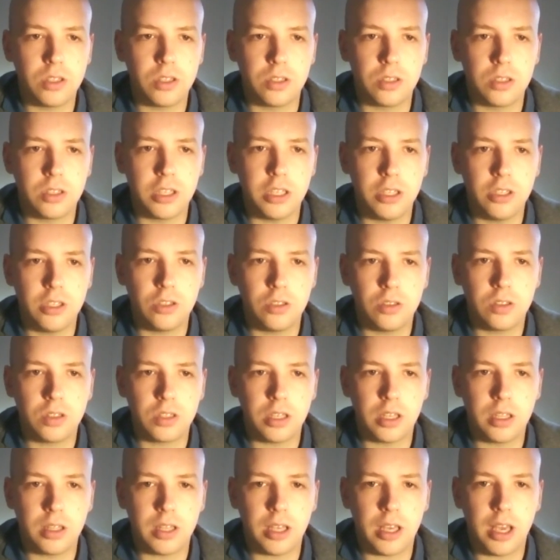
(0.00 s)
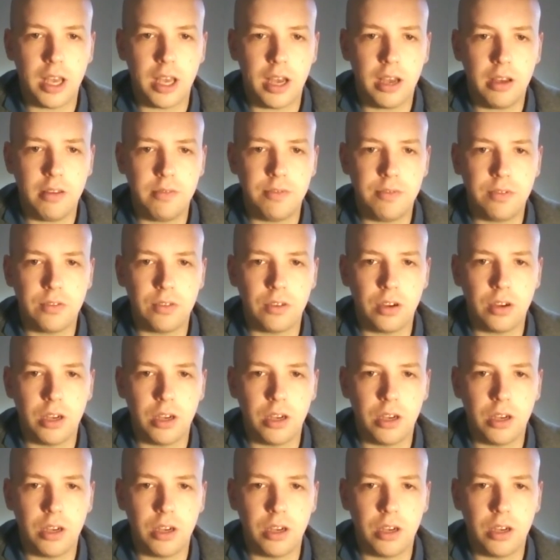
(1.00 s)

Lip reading: and teachers that they have